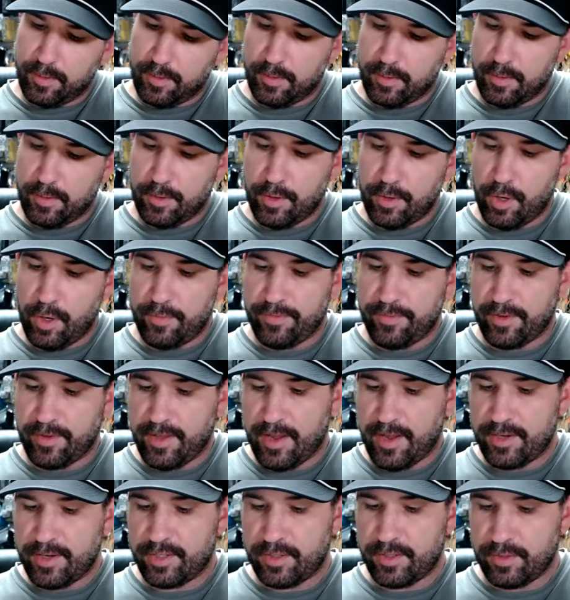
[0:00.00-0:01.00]

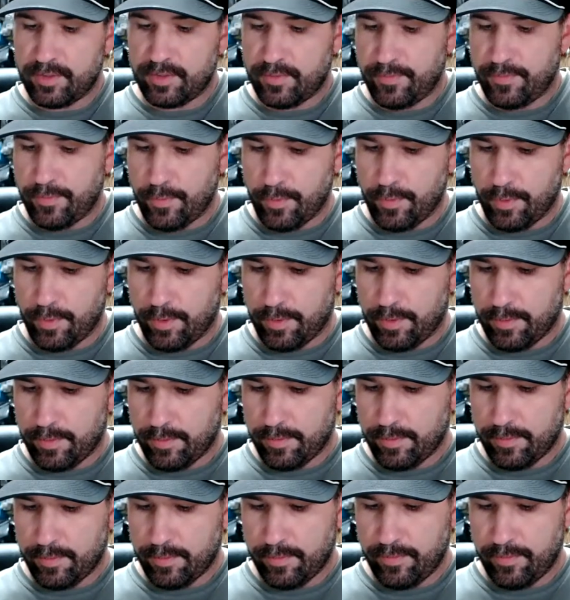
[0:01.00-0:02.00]
notifications for
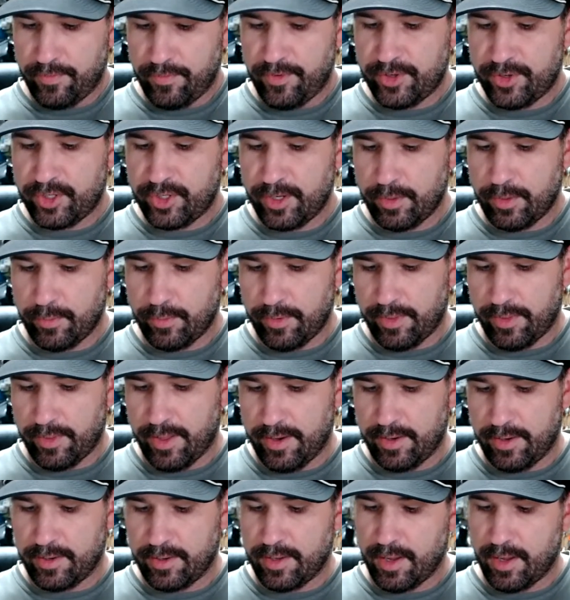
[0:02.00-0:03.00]
fishing
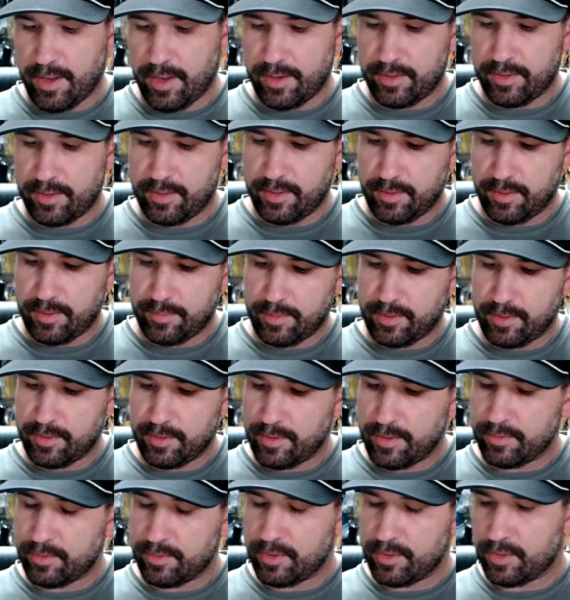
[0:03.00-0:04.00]
related content, because
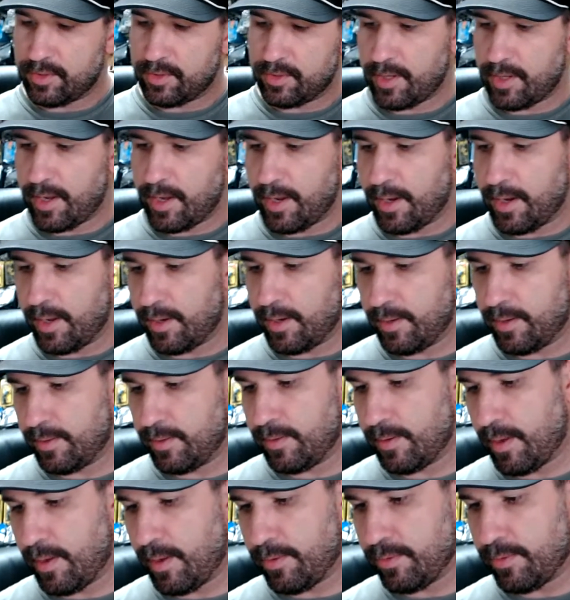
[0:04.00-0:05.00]
I was just saying I
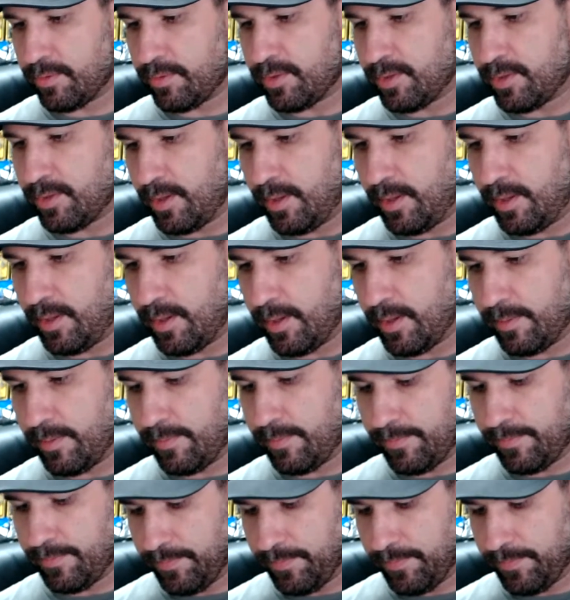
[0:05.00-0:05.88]
don't see I